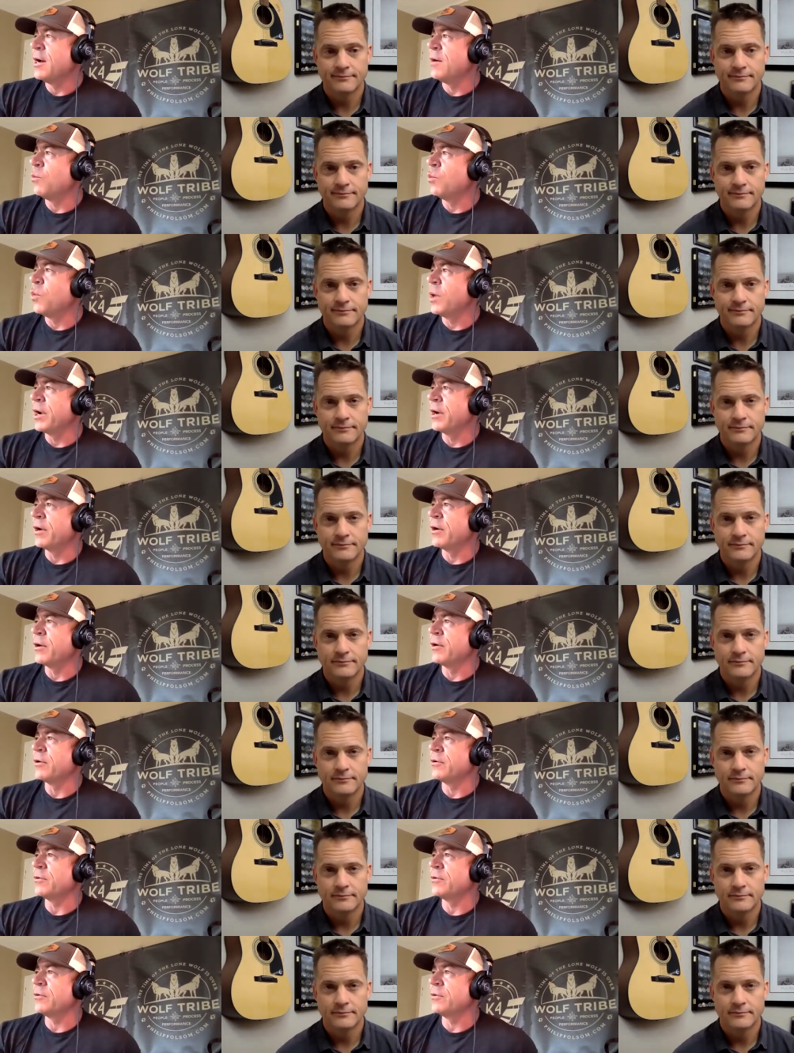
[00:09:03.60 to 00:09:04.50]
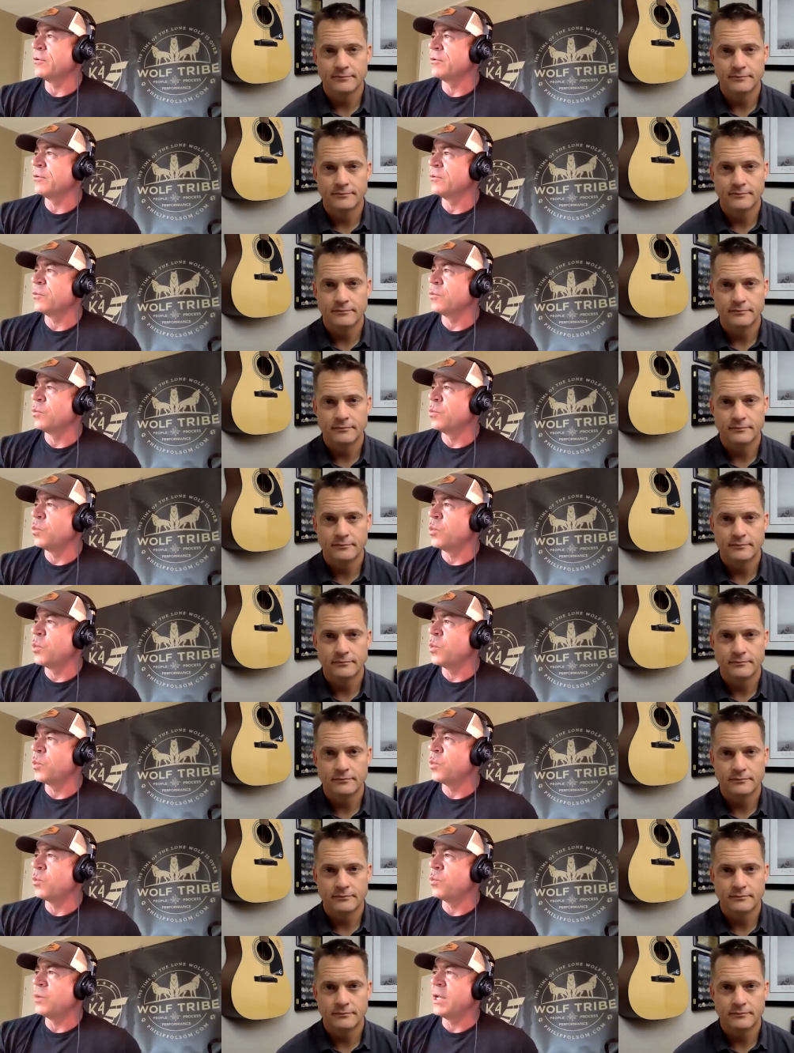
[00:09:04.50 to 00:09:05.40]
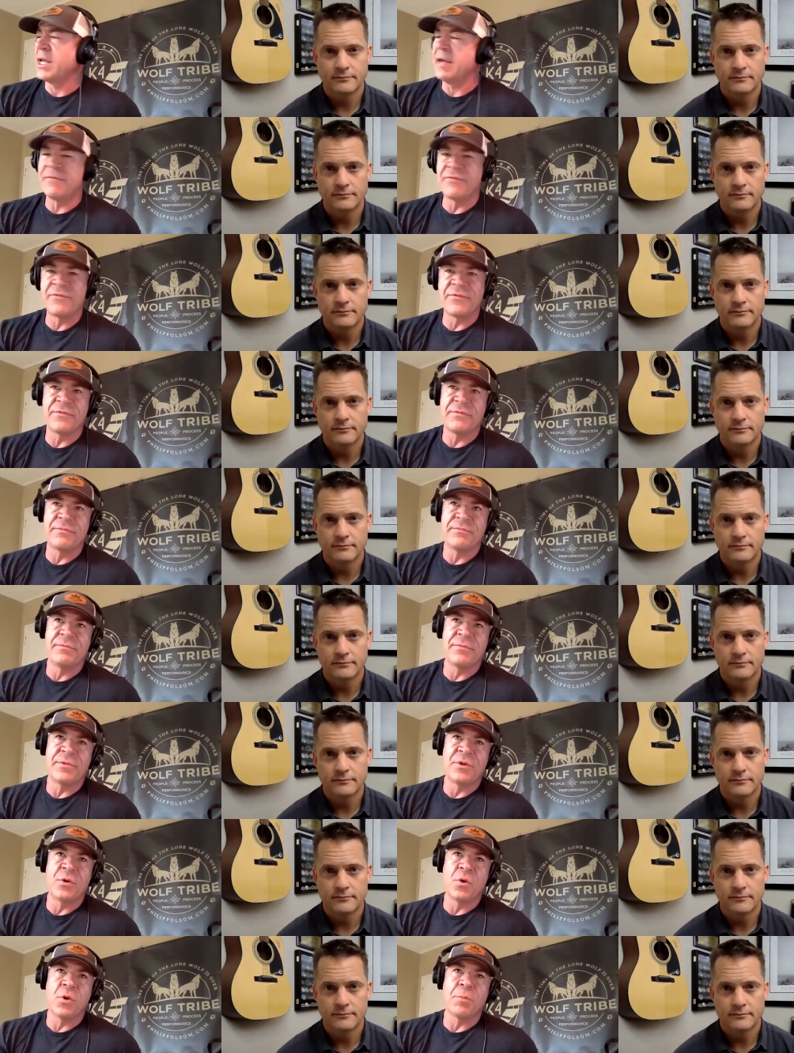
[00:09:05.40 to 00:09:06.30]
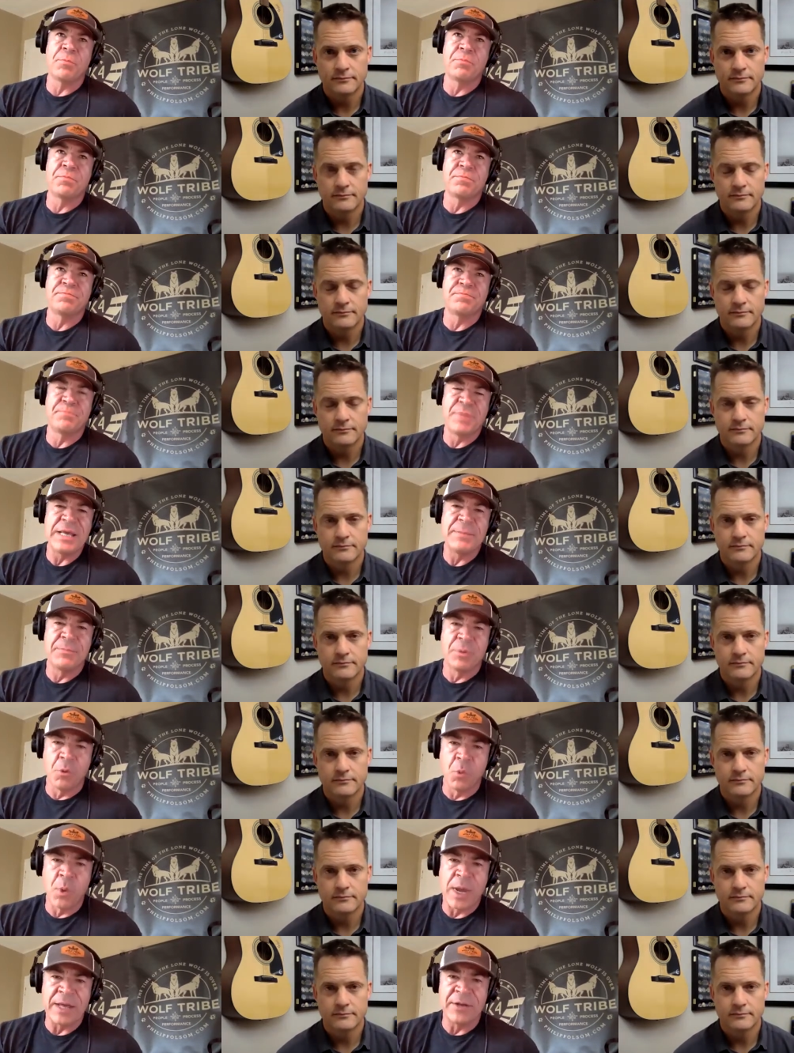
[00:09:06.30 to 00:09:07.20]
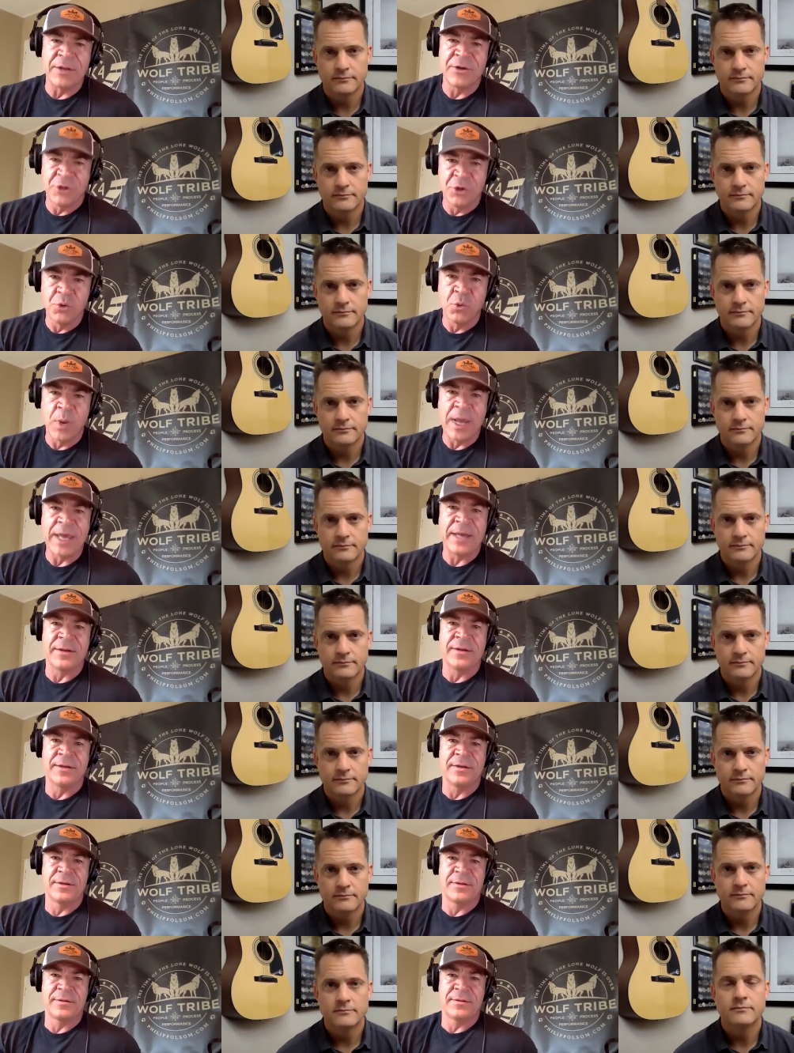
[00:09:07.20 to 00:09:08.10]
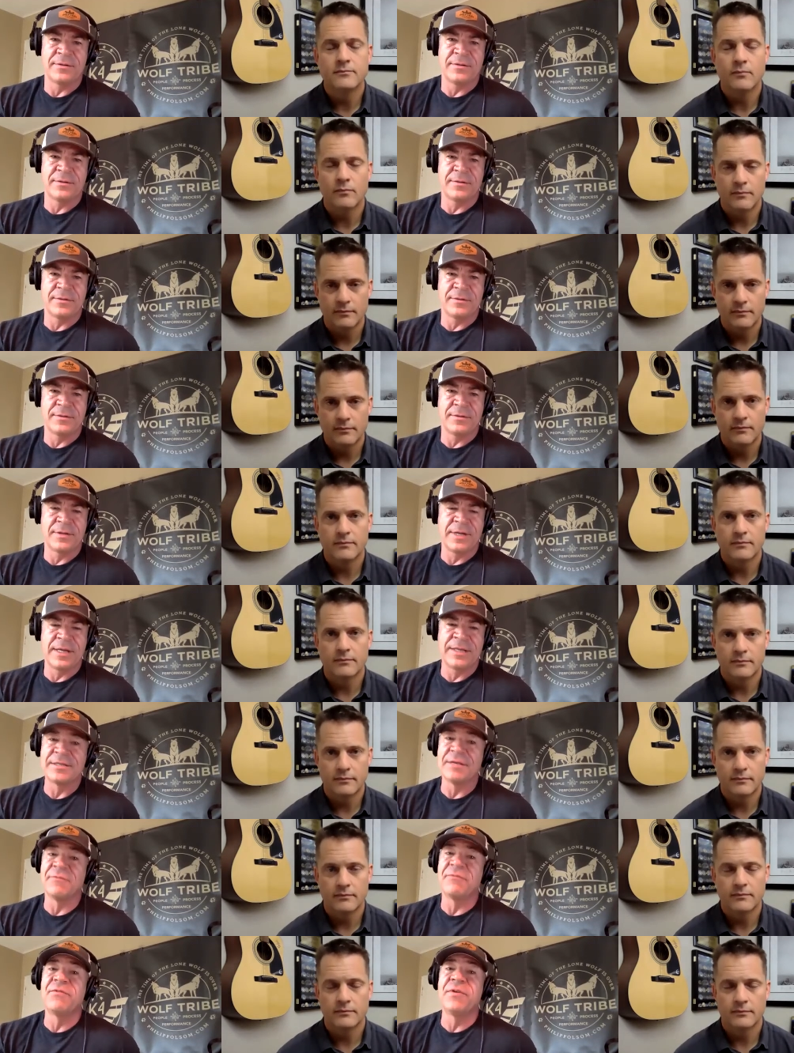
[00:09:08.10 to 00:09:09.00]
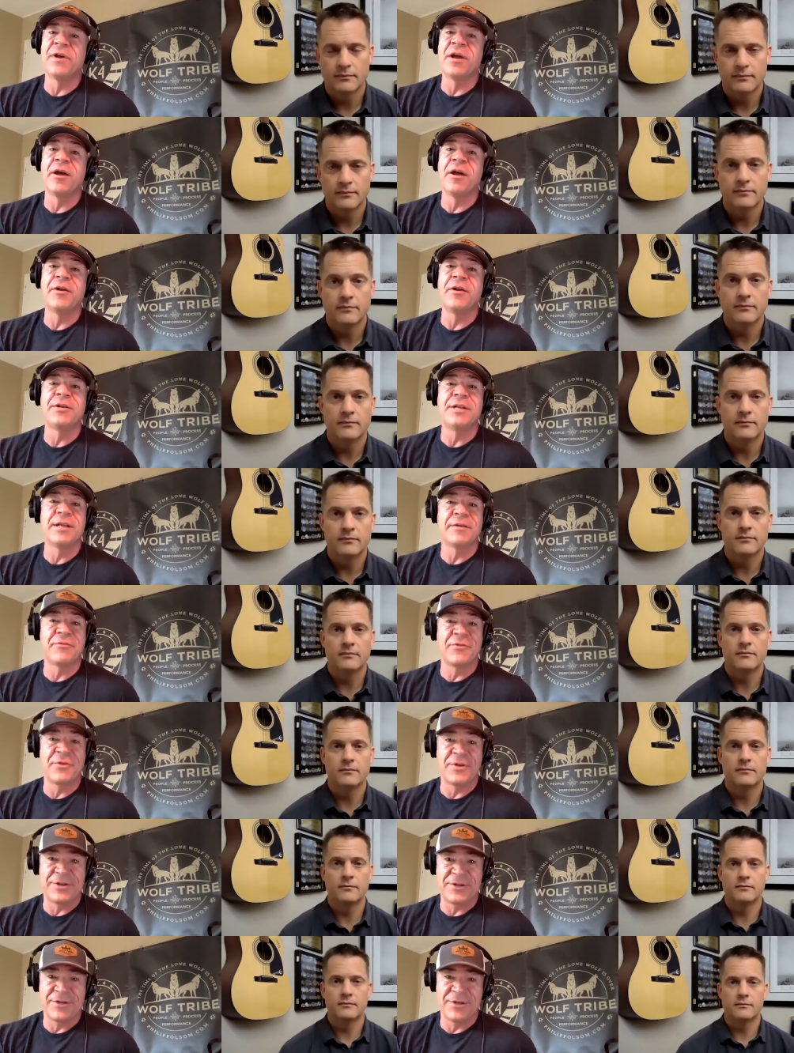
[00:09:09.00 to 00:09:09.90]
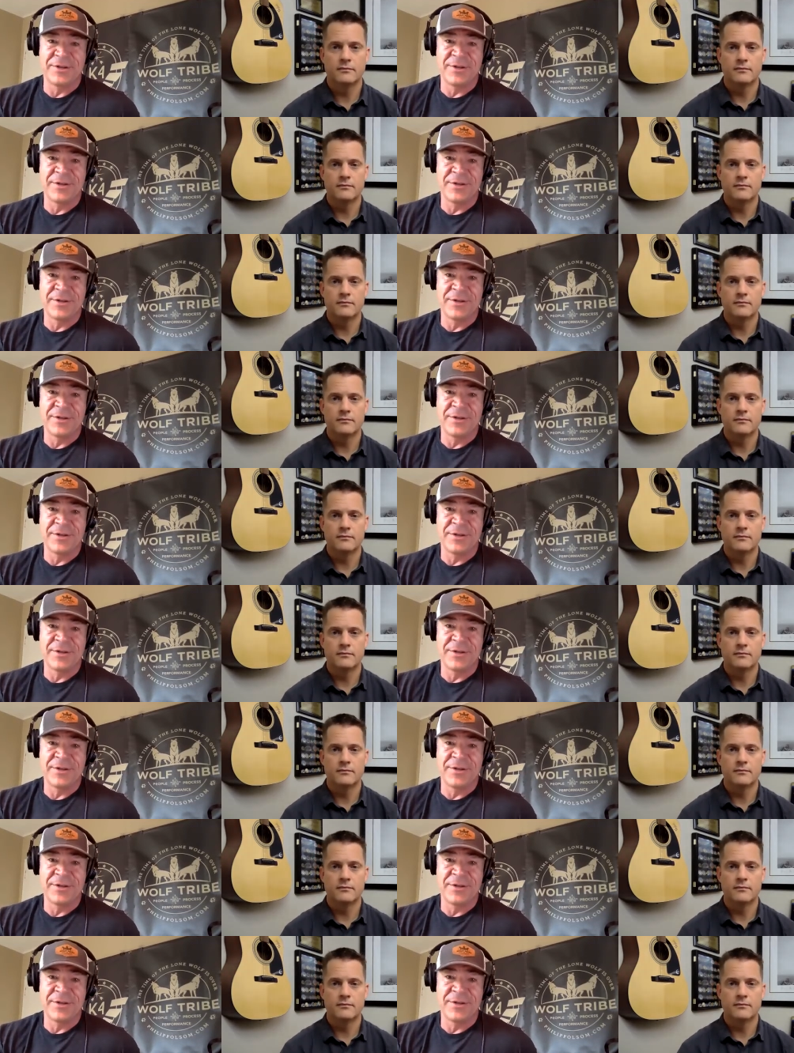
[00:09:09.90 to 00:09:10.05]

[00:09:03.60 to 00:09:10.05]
Speaker 1: where if your people win, you win. It's a very different